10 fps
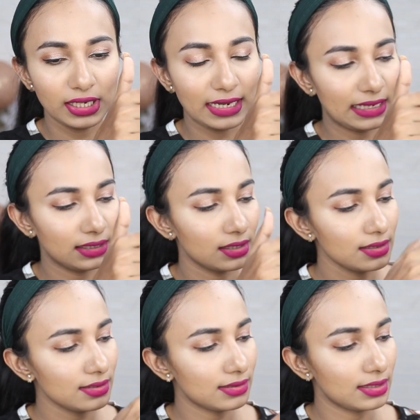it like
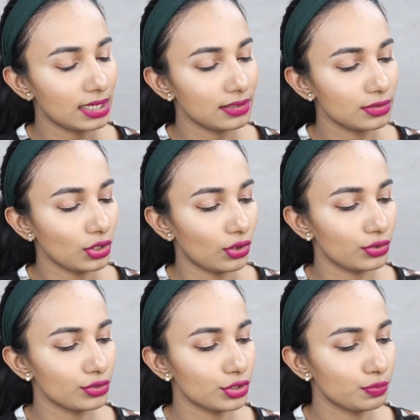this, there's your
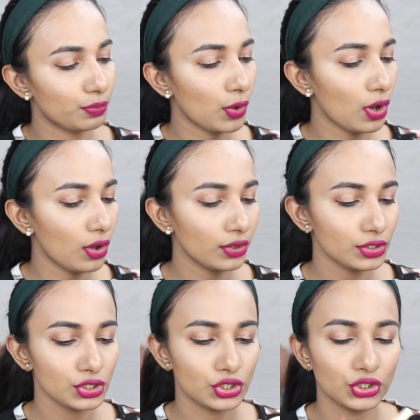
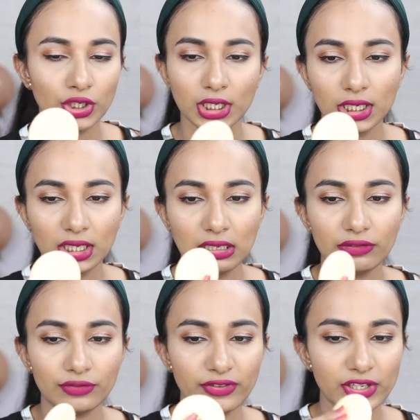sponge,
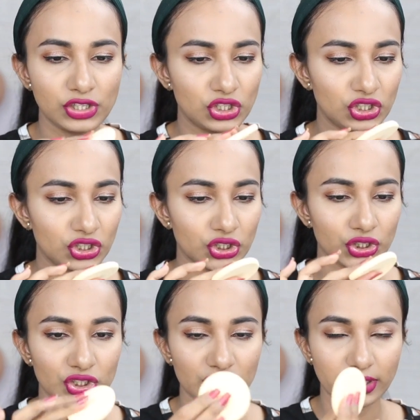
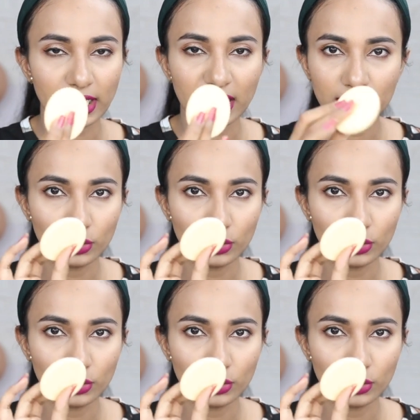which I